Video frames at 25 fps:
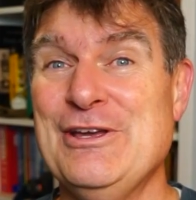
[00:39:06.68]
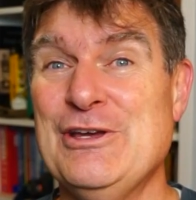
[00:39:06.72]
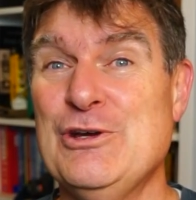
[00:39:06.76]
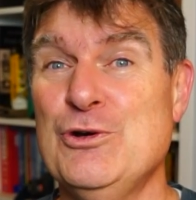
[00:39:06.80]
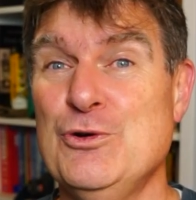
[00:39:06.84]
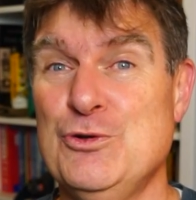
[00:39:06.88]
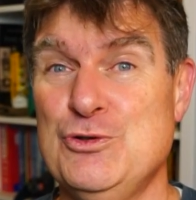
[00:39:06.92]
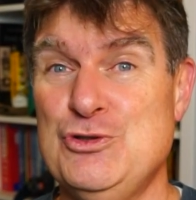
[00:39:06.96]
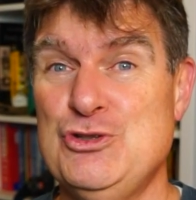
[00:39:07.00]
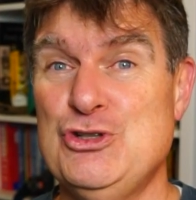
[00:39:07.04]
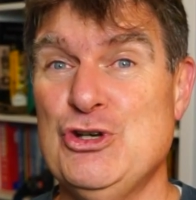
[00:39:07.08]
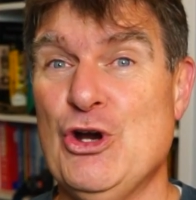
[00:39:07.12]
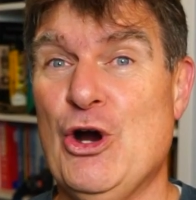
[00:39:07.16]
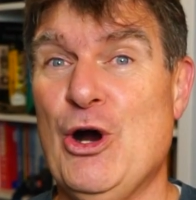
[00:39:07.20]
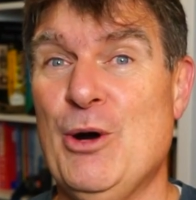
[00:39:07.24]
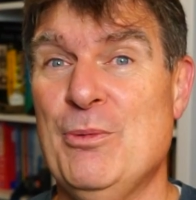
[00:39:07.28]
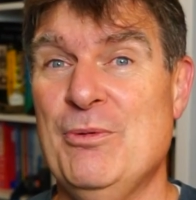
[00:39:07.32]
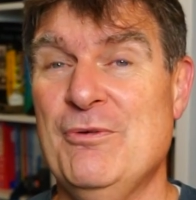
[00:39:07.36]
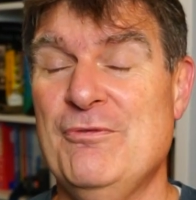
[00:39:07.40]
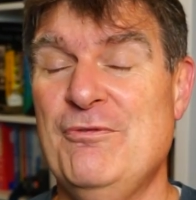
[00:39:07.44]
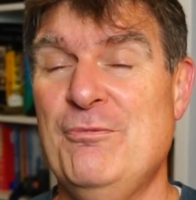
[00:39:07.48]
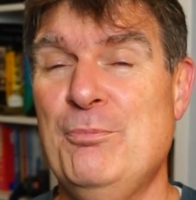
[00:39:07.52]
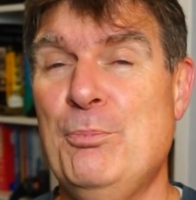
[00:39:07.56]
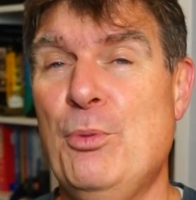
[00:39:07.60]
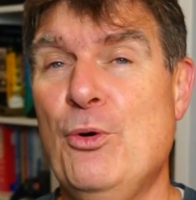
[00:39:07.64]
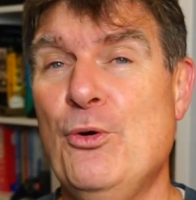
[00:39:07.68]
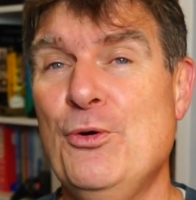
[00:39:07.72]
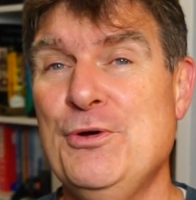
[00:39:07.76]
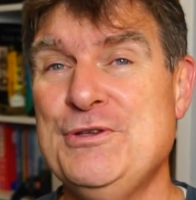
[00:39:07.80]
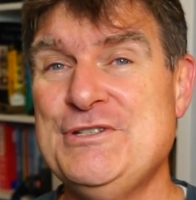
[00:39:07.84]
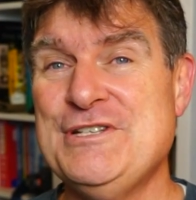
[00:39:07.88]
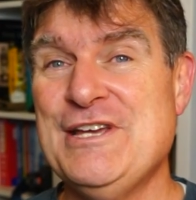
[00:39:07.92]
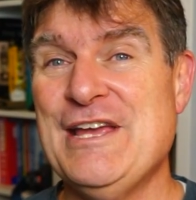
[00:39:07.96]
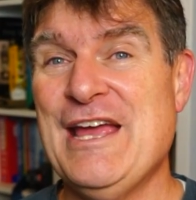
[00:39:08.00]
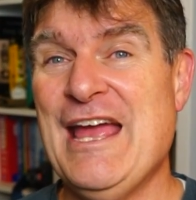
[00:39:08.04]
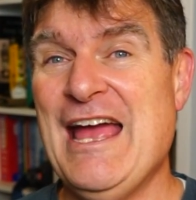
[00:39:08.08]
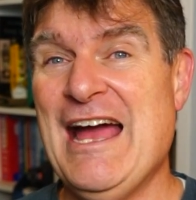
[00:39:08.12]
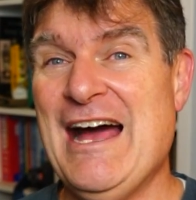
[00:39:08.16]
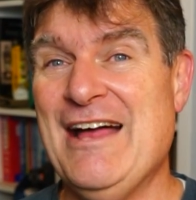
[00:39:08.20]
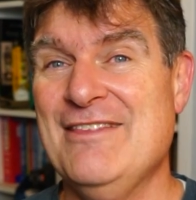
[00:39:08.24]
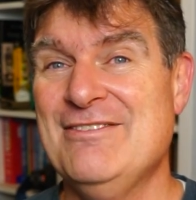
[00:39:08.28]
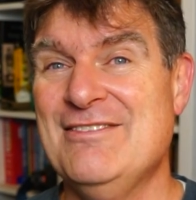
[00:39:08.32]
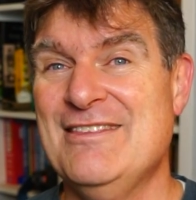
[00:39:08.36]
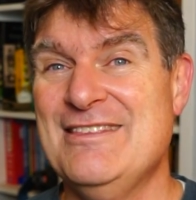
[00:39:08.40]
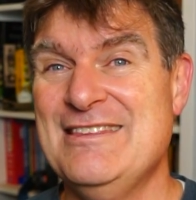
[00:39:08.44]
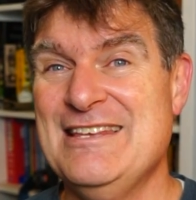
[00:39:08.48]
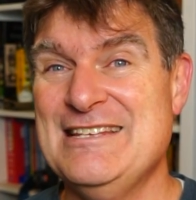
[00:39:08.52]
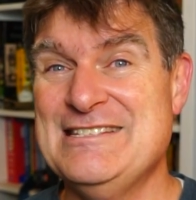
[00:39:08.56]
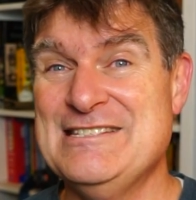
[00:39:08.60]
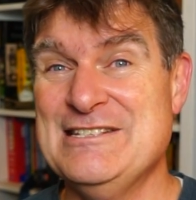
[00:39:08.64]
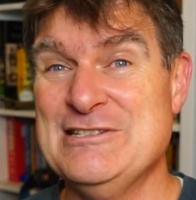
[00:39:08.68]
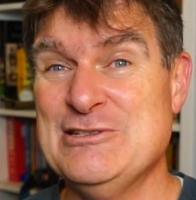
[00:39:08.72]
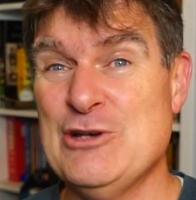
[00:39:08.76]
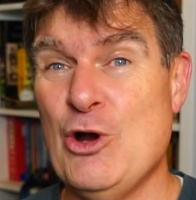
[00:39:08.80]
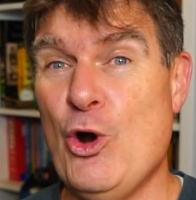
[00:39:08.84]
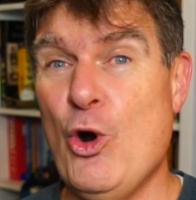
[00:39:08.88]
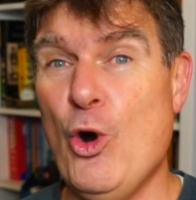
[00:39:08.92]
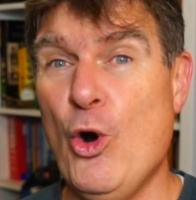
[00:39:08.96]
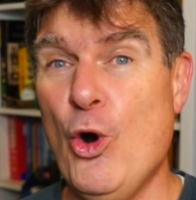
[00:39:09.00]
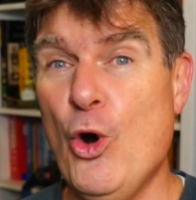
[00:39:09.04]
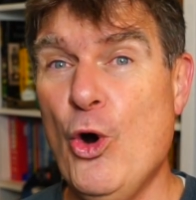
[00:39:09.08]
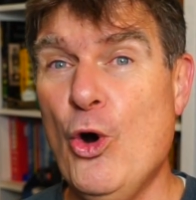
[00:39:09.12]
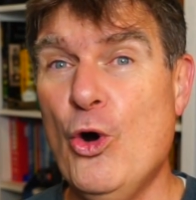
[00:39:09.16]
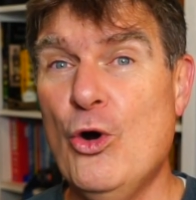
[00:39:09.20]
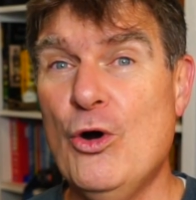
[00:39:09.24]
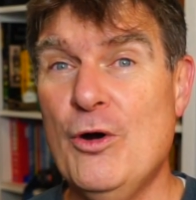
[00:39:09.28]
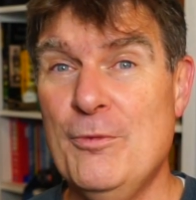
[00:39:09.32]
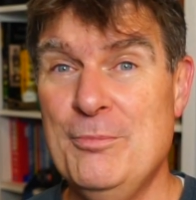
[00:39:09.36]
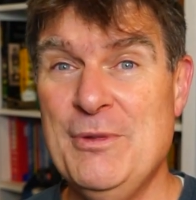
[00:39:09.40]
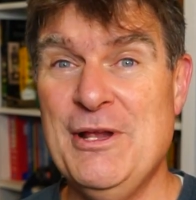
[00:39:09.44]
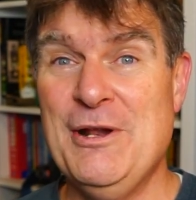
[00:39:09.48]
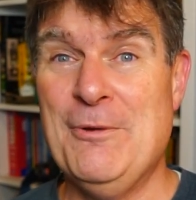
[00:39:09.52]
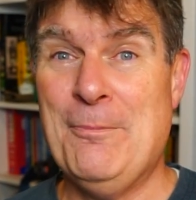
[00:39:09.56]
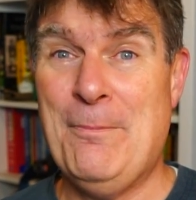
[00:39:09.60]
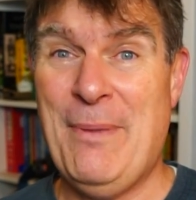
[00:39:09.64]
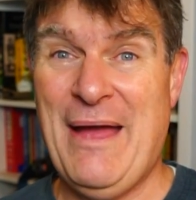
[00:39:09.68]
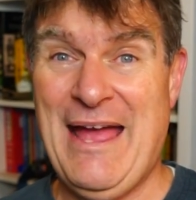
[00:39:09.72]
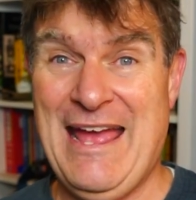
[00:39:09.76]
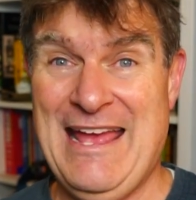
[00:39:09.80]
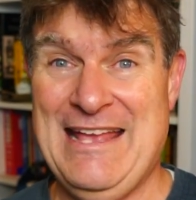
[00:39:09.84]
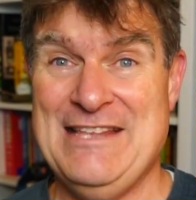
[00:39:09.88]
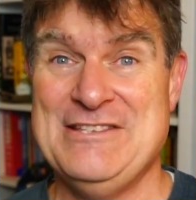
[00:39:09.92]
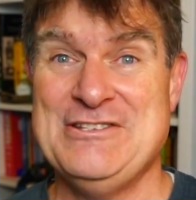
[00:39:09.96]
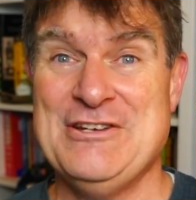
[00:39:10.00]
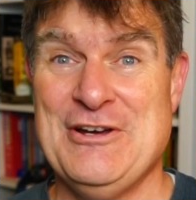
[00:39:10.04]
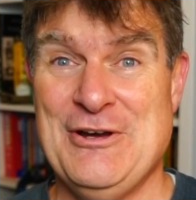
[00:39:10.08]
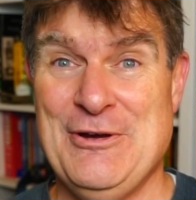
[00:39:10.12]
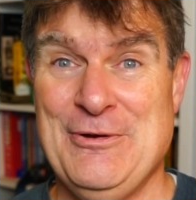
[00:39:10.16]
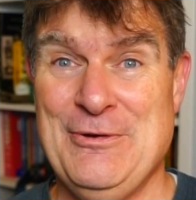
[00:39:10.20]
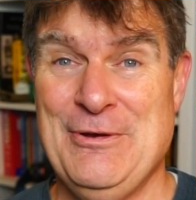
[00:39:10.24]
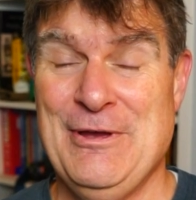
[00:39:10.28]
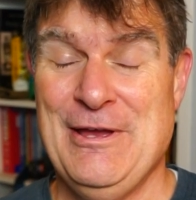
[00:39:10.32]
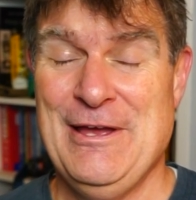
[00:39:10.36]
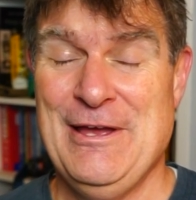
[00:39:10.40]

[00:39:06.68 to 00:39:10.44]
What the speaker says: good job of pointing out this is all a bit of panto,